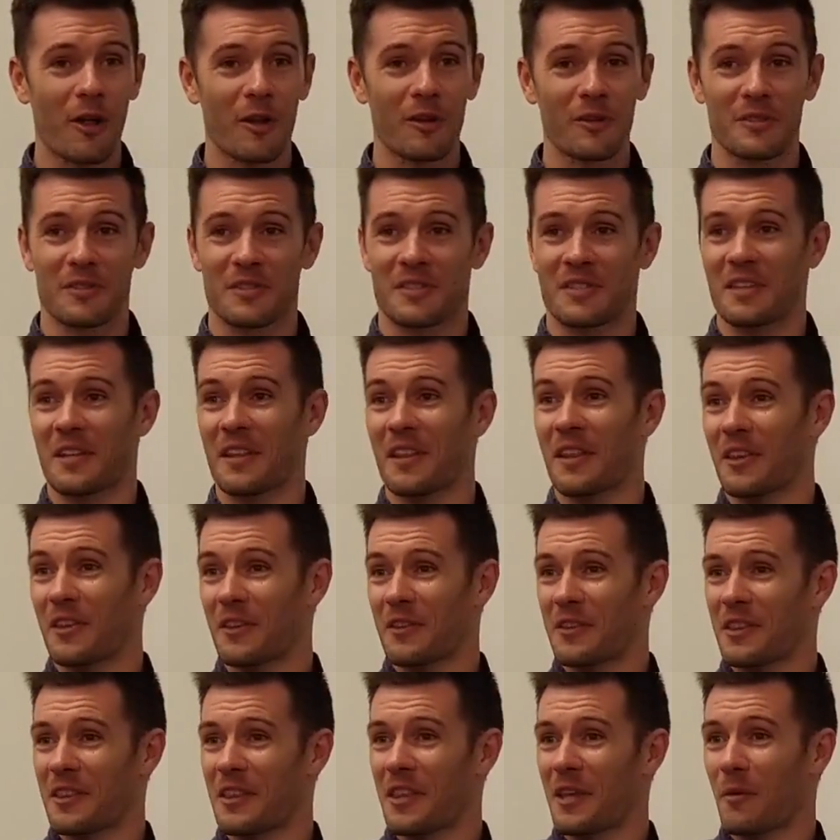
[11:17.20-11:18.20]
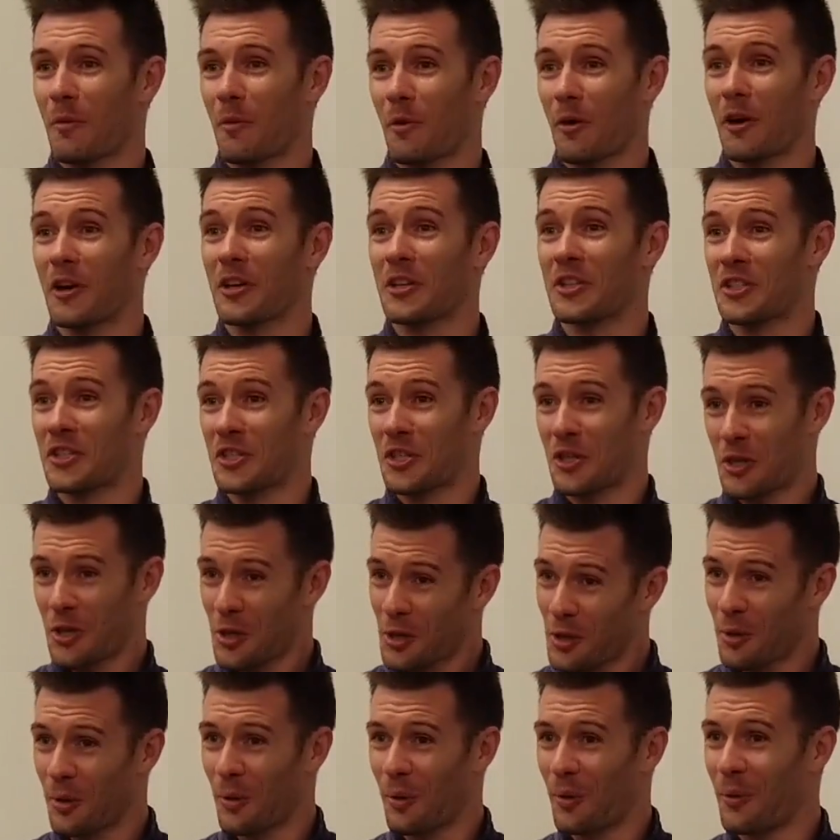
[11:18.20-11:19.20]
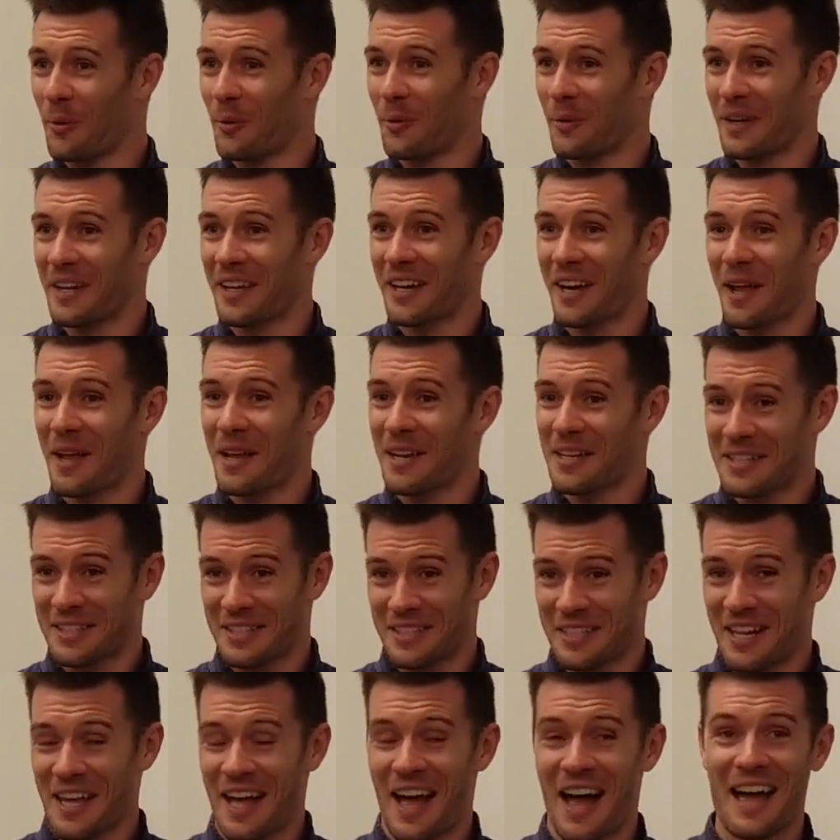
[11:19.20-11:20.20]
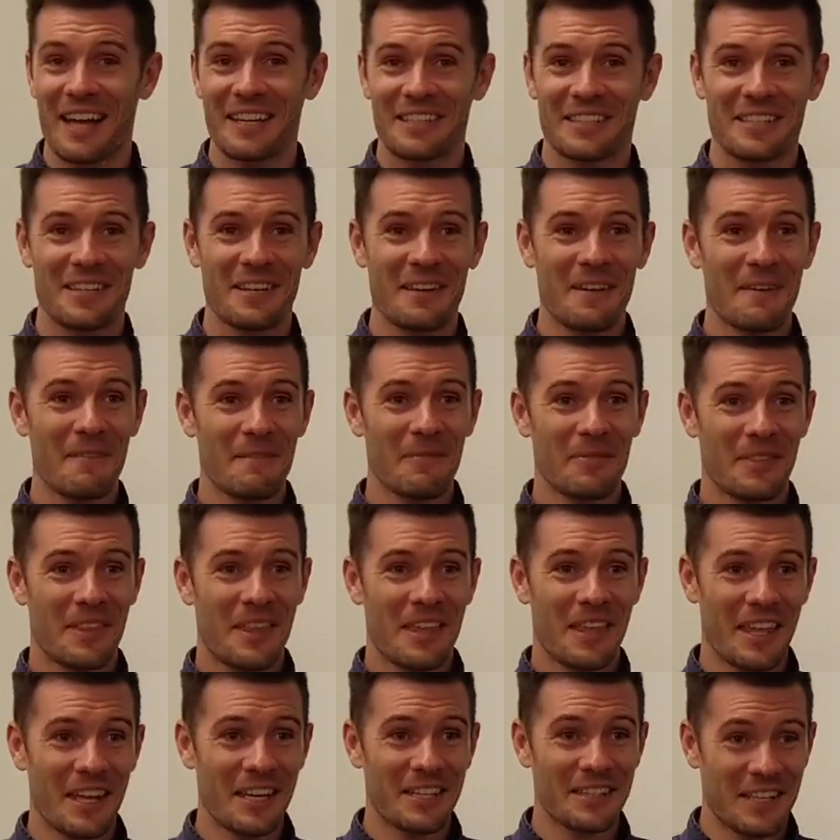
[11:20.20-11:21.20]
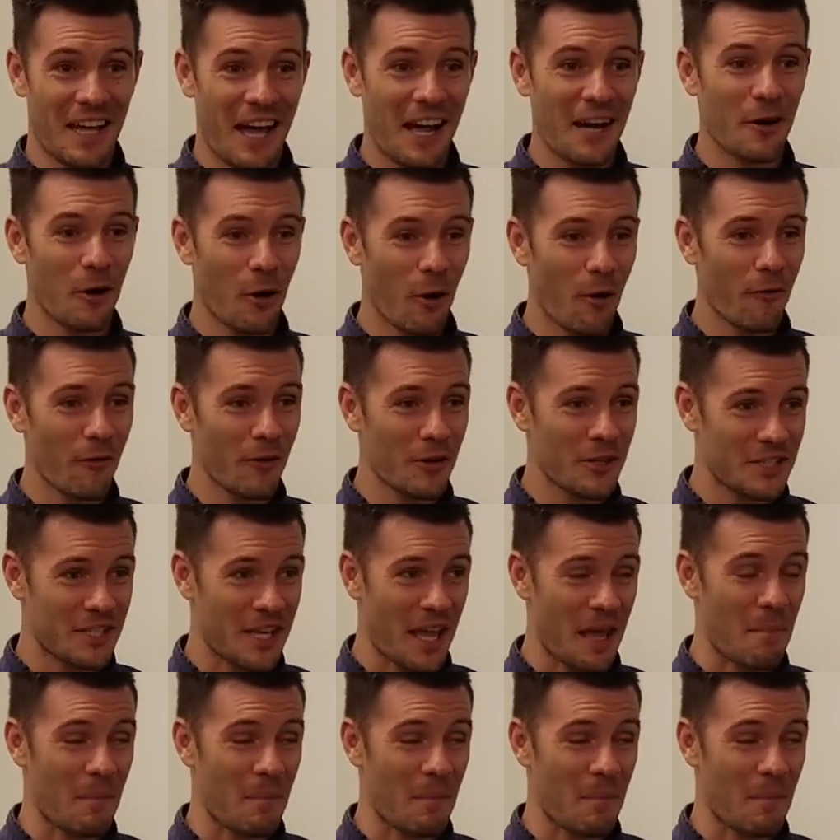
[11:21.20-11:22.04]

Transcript: an overstatement. I mean, there were literally walls that were moved during this drill,